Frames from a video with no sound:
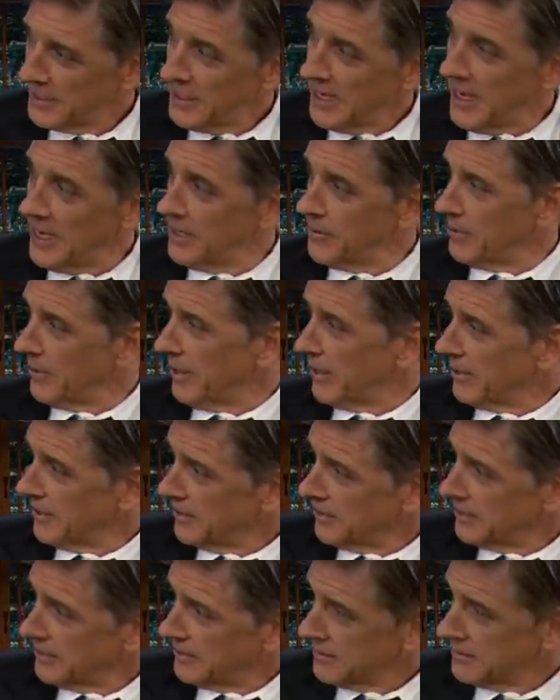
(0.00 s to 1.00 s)
Anyway,
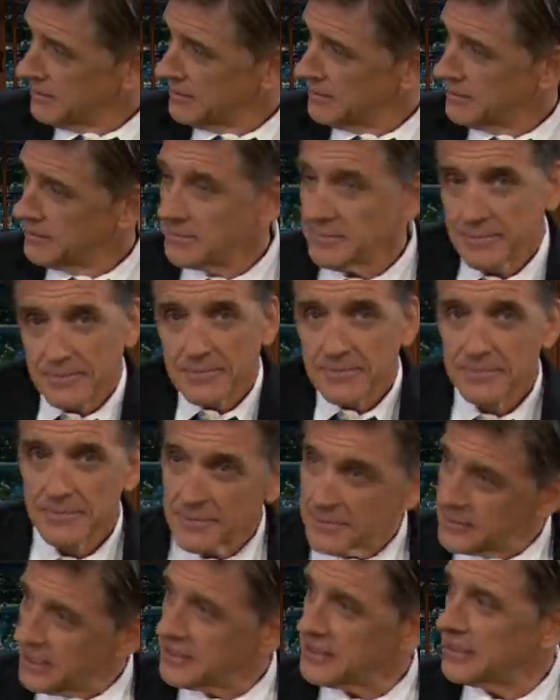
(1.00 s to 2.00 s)

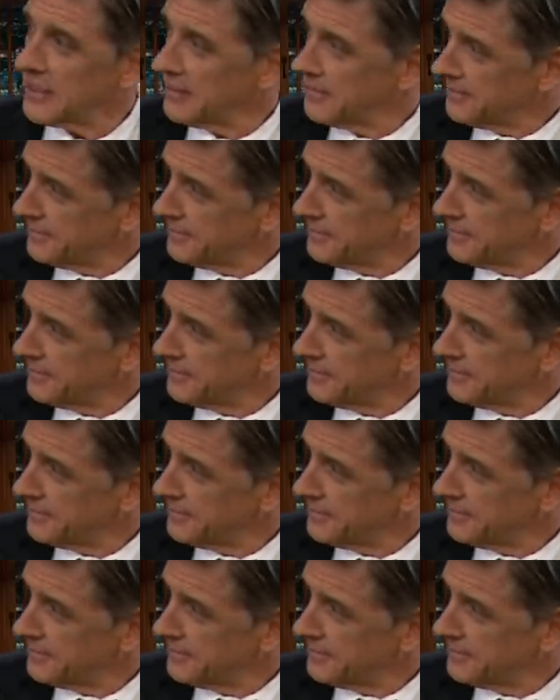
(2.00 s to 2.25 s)
that's it.